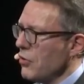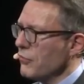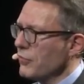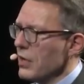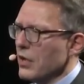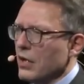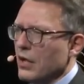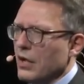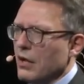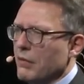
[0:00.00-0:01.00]
of a
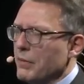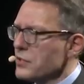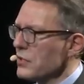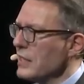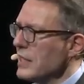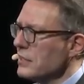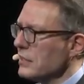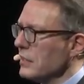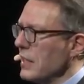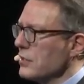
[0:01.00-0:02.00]
personal
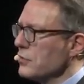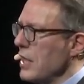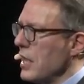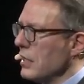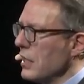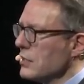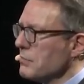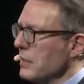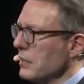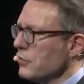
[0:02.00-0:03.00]
identity that today
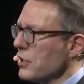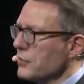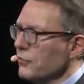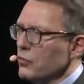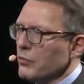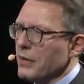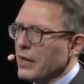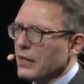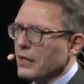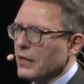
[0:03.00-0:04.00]
is being transformed
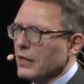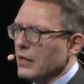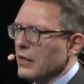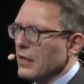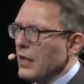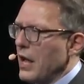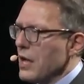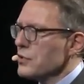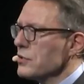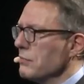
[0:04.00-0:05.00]
by
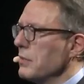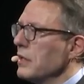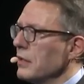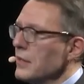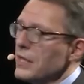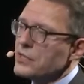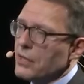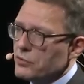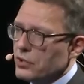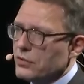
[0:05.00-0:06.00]
us being data
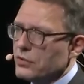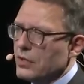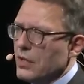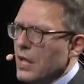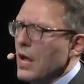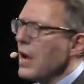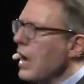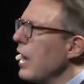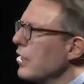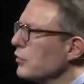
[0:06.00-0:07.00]
subjects.
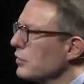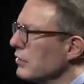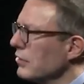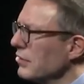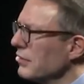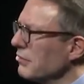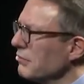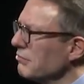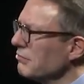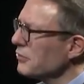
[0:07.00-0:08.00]
I could
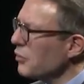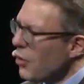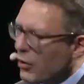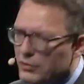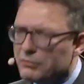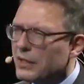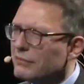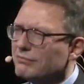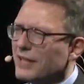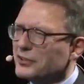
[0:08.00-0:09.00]
go on,
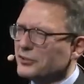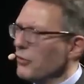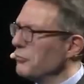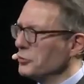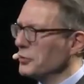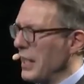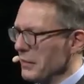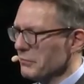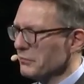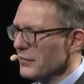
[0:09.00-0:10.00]
but that's not for today.